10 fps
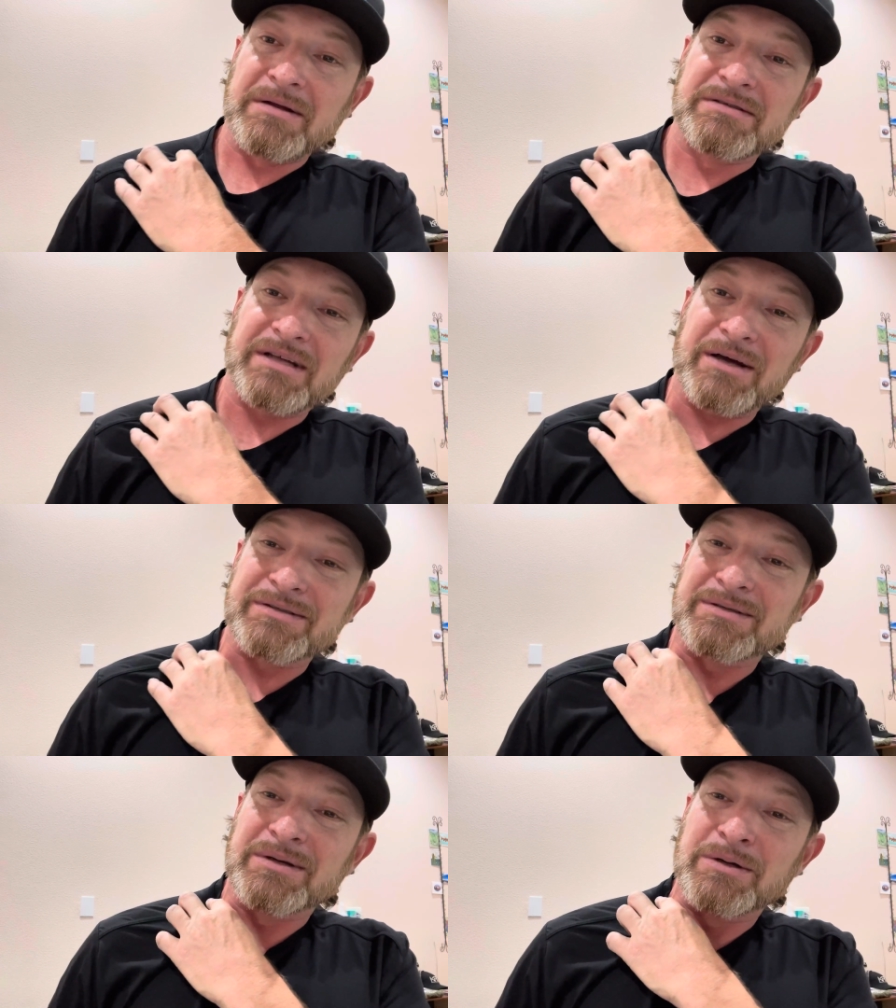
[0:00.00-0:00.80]

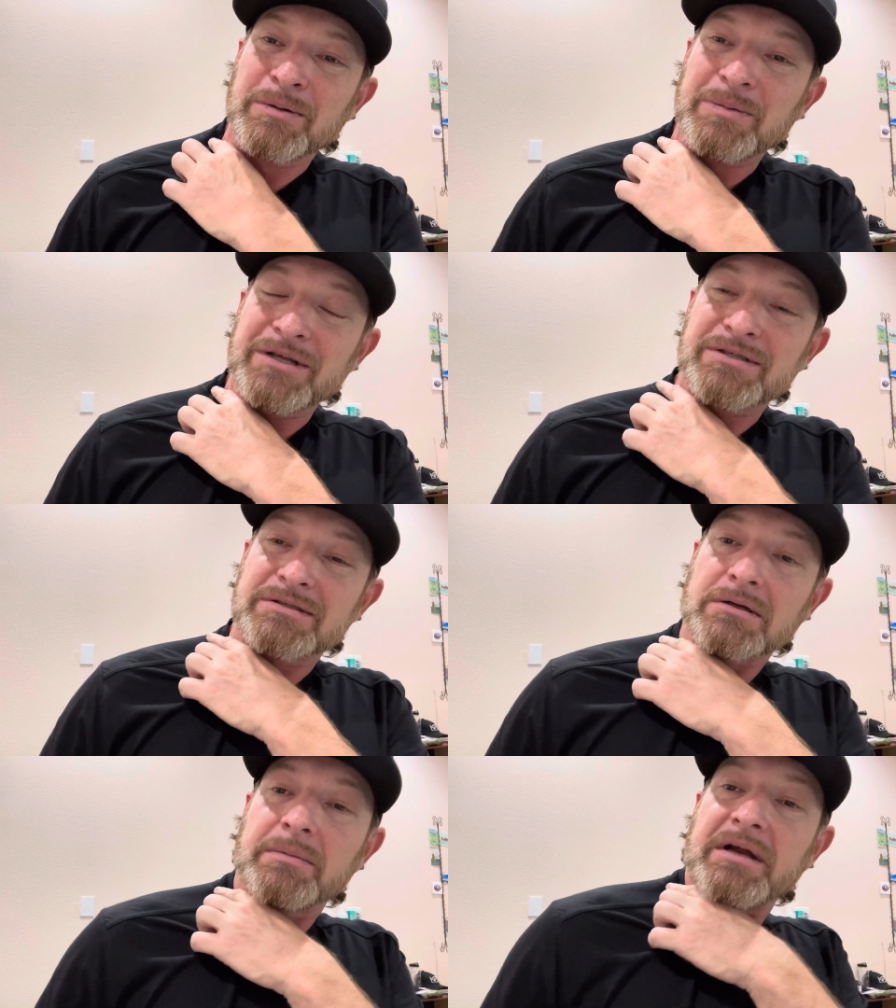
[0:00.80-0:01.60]
sales pitch is
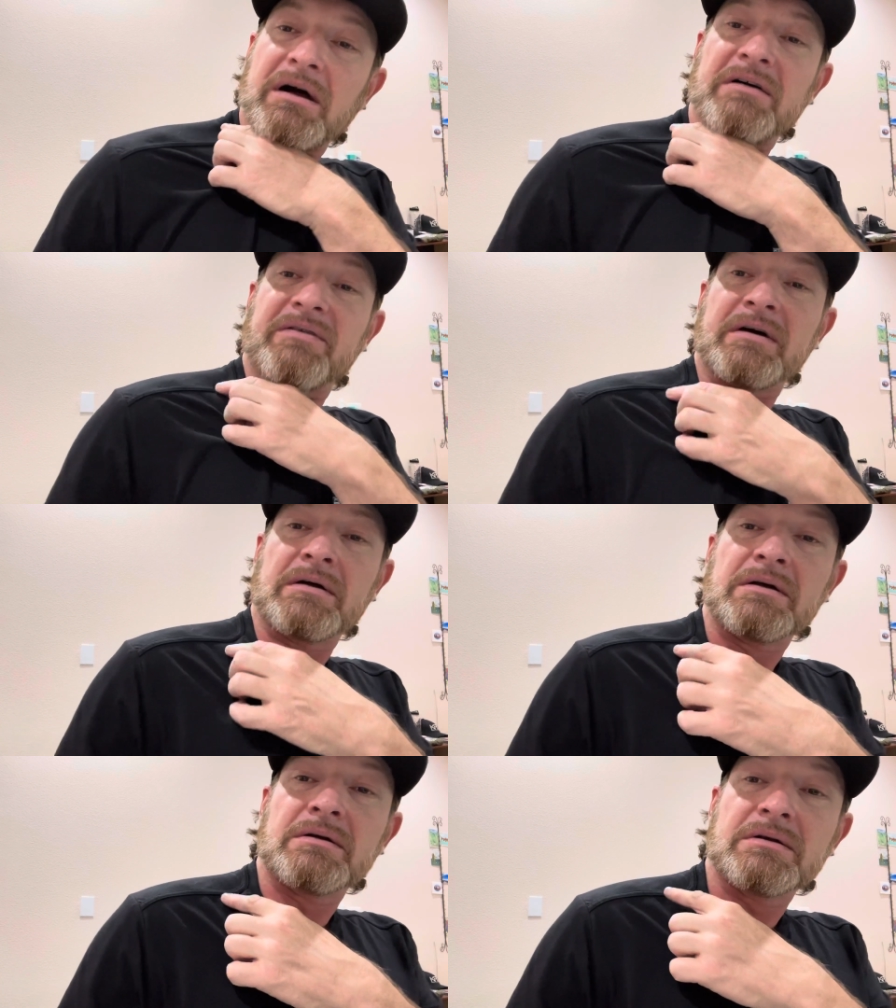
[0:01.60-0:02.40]
a little bit off.
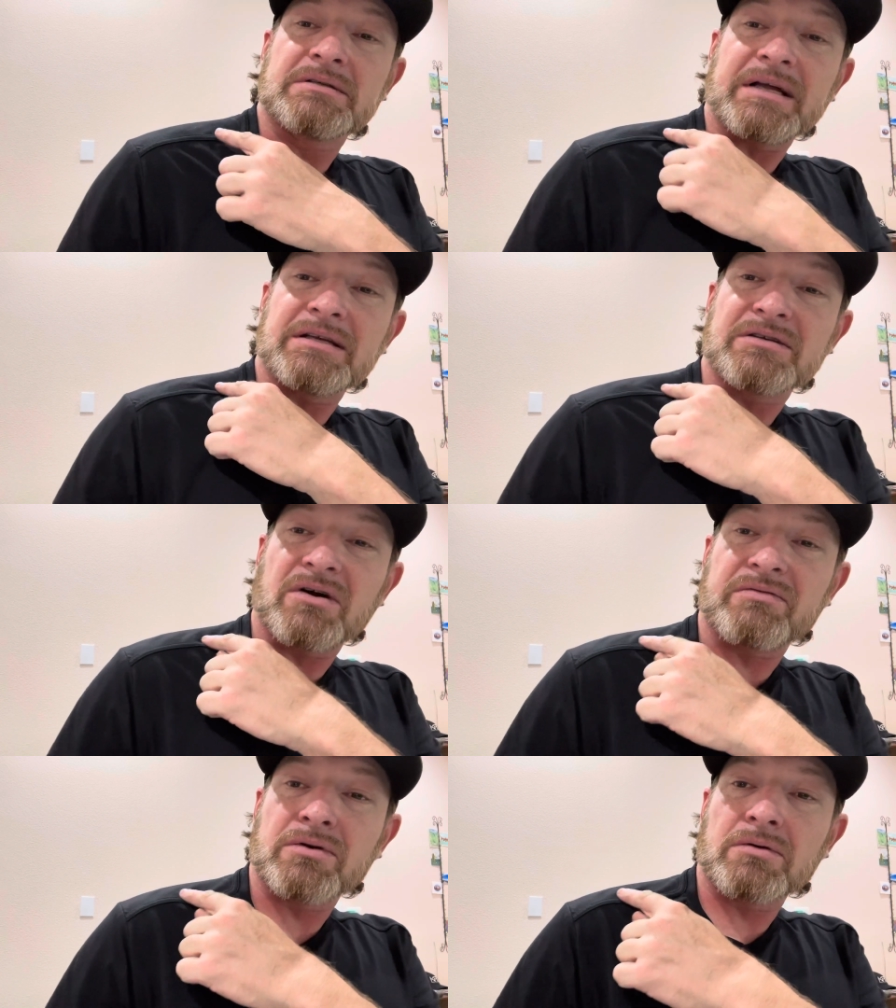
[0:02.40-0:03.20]
It's got this
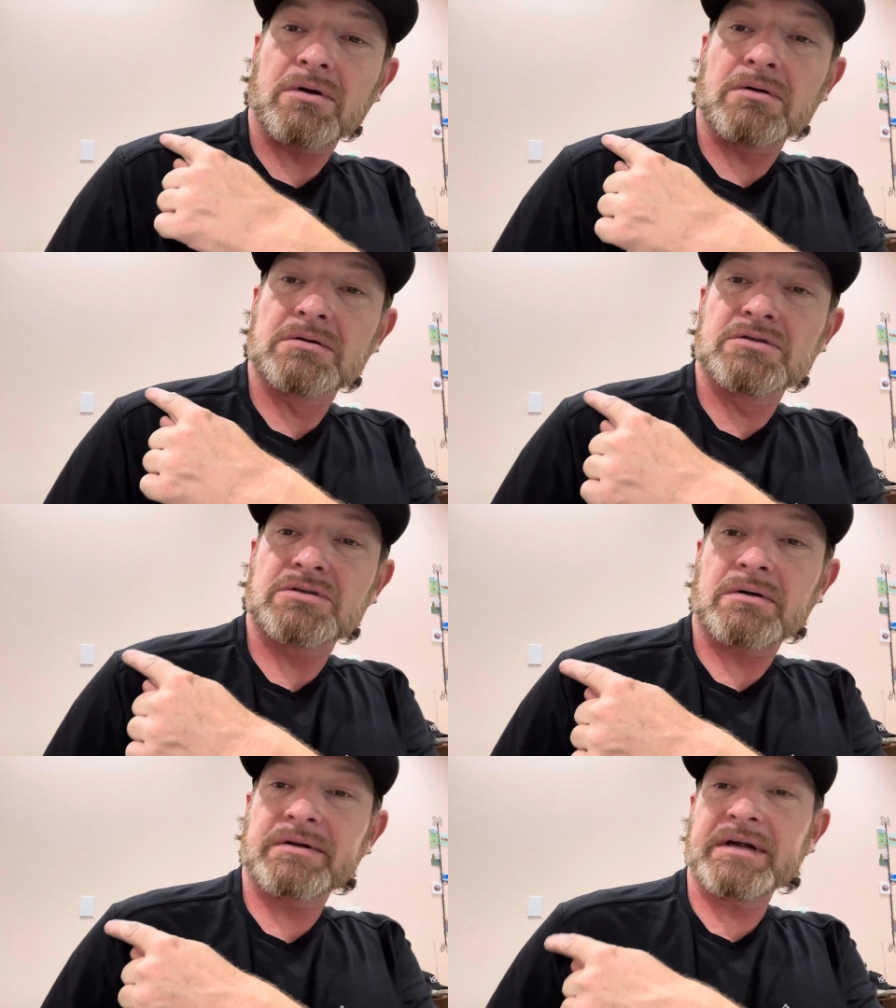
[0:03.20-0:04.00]
overrolled
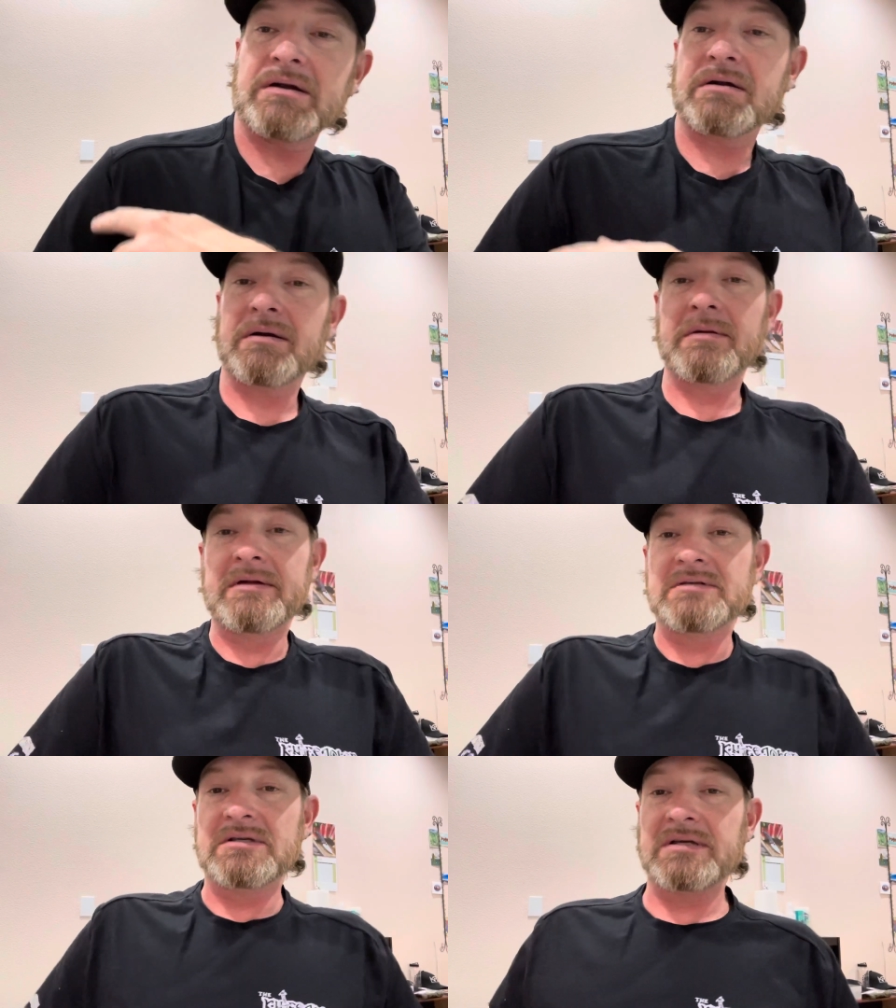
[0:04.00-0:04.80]
shoulder here.
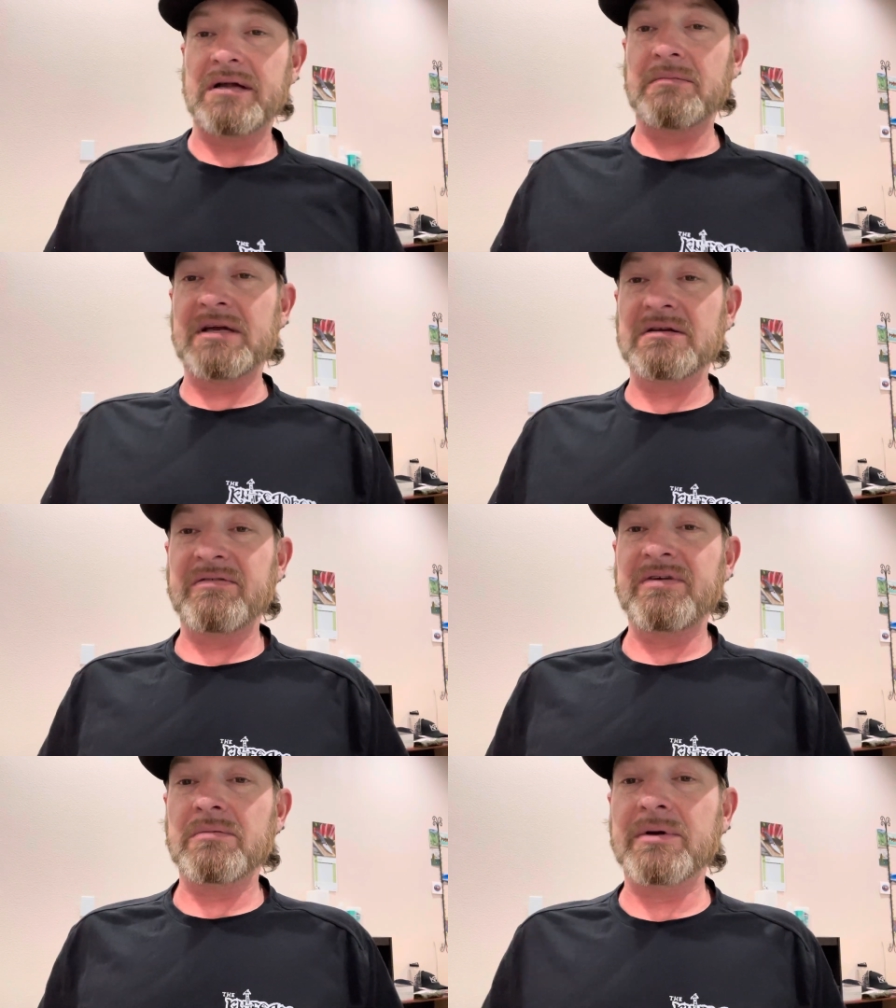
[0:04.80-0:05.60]
I'm just saying it makes it
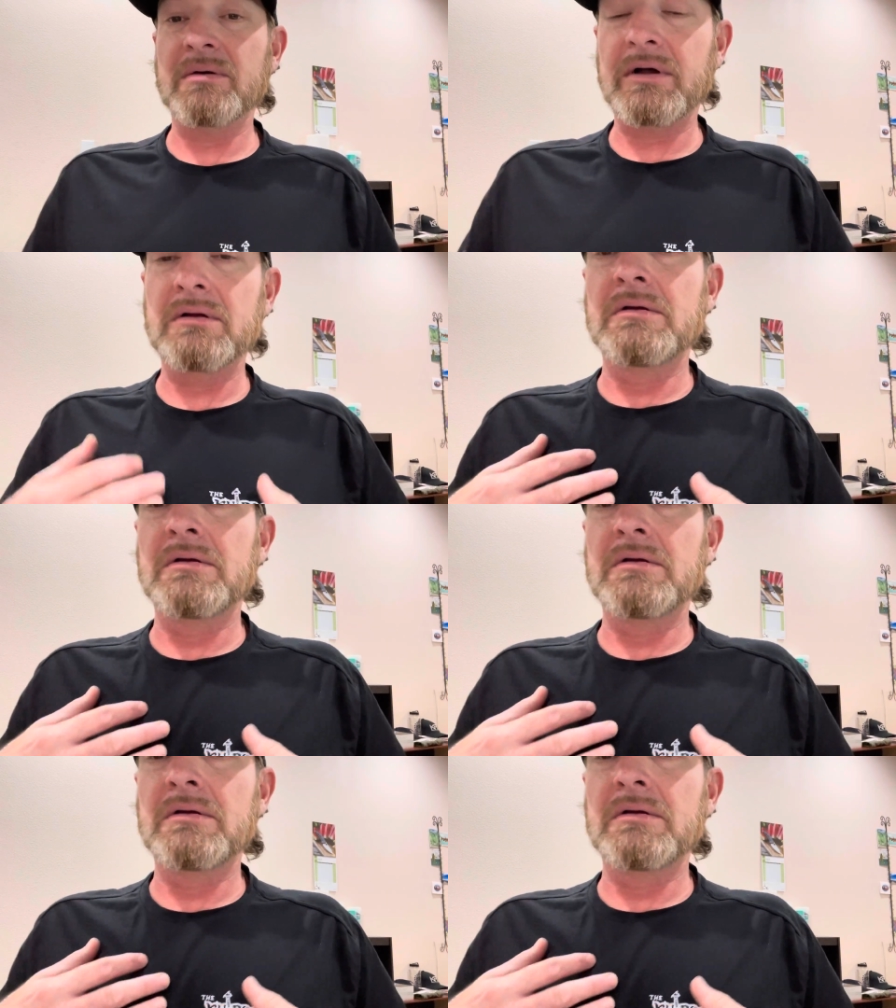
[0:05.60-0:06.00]
fit pretty well.